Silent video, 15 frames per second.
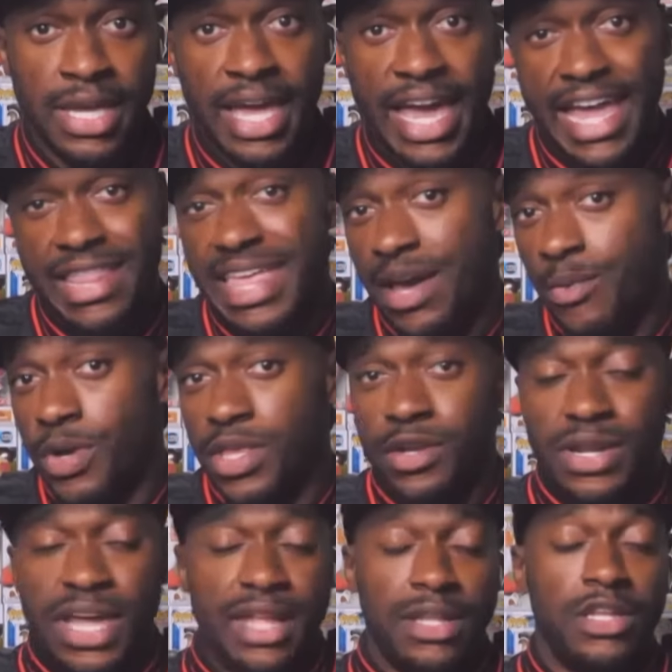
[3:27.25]
and that way they're
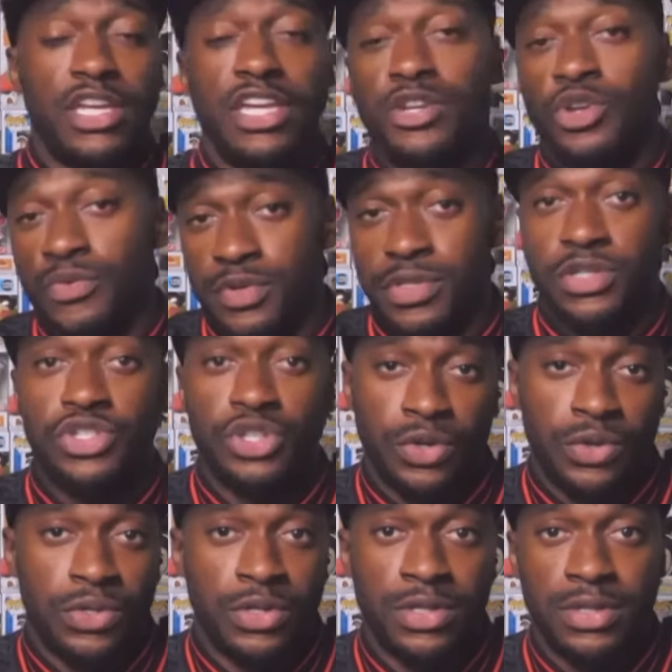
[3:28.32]
not looking over their
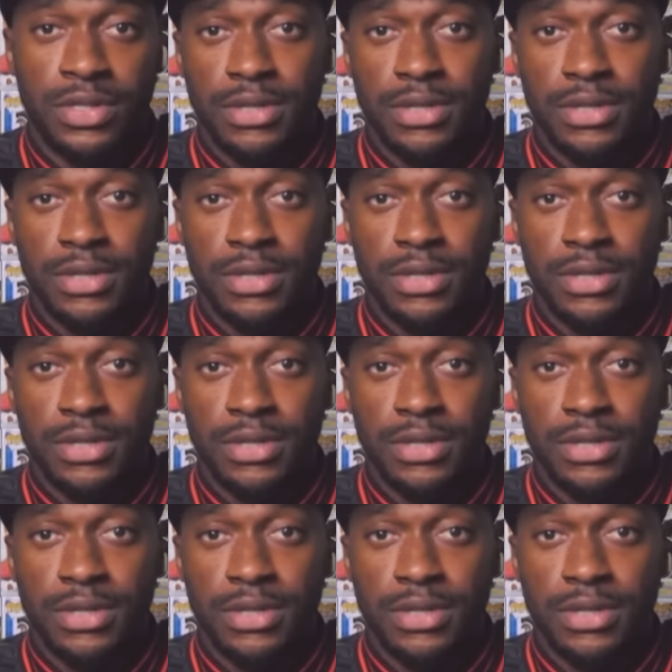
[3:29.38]
shoulder.